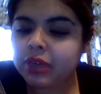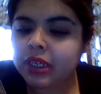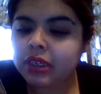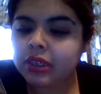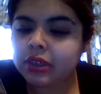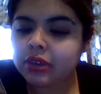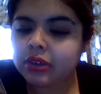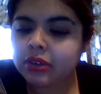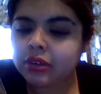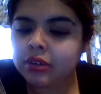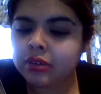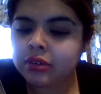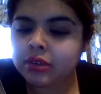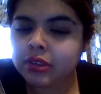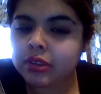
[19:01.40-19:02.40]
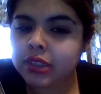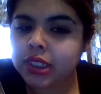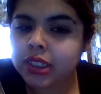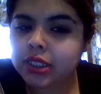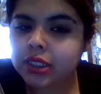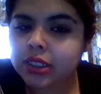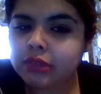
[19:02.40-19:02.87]
I'm gonna go to
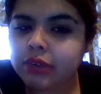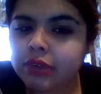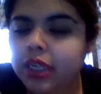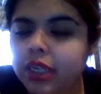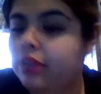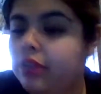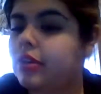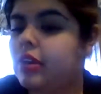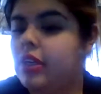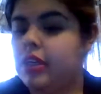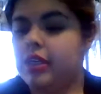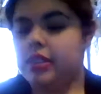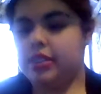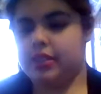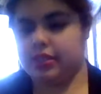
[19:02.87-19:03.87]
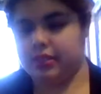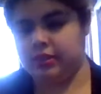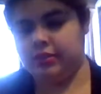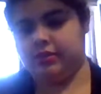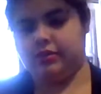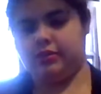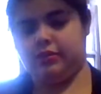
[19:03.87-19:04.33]
this color right here.
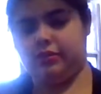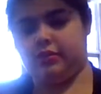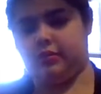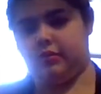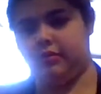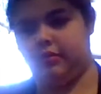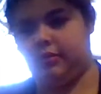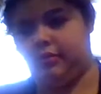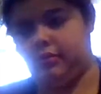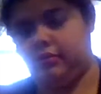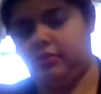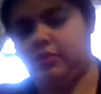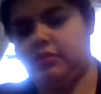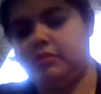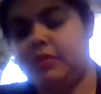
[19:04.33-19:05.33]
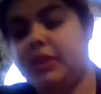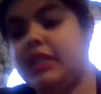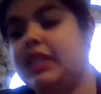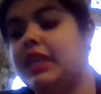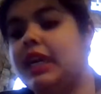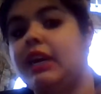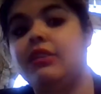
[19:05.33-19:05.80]
But
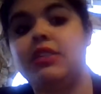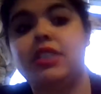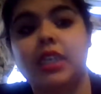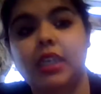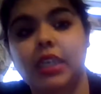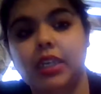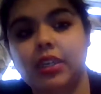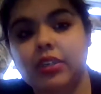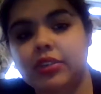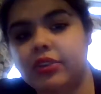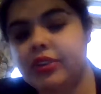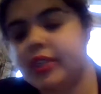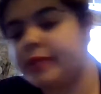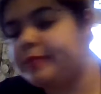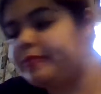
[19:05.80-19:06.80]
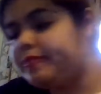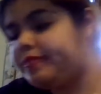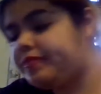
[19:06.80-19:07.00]
like I was saying in the story,